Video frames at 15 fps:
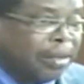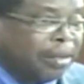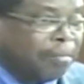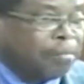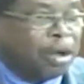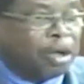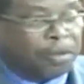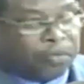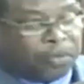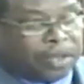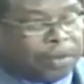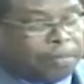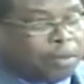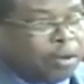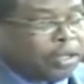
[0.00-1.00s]
But for
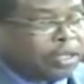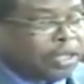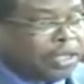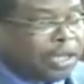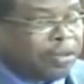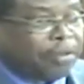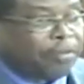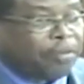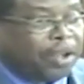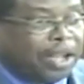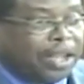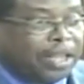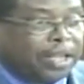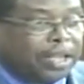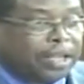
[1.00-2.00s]
the mercies of the
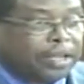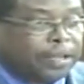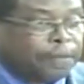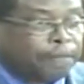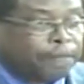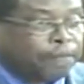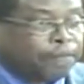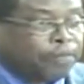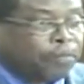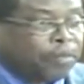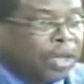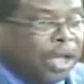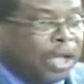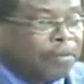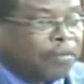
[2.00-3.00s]
Father
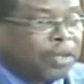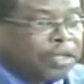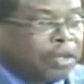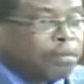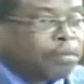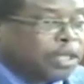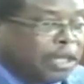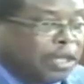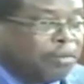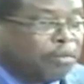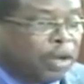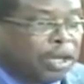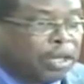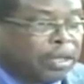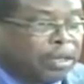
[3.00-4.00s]
and for some
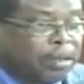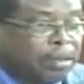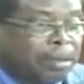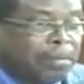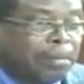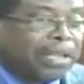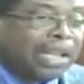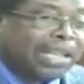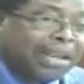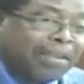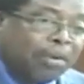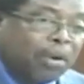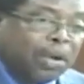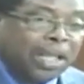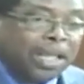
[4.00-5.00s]
children. But not
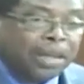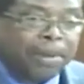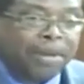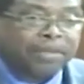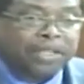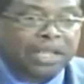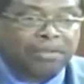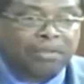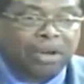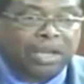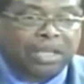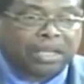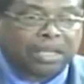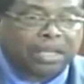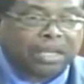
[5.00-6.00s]
every one of them have
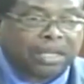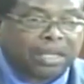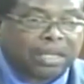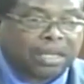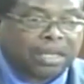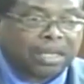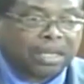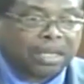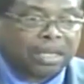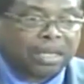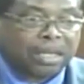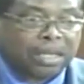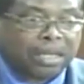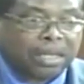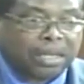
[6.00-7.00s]
children.
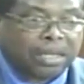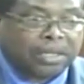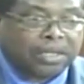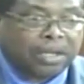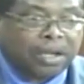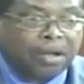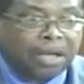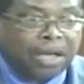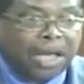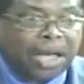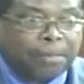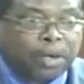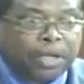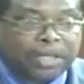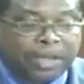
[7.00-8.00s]
So
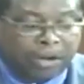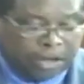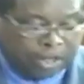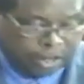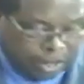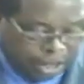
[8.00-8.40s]
I'm going to urge the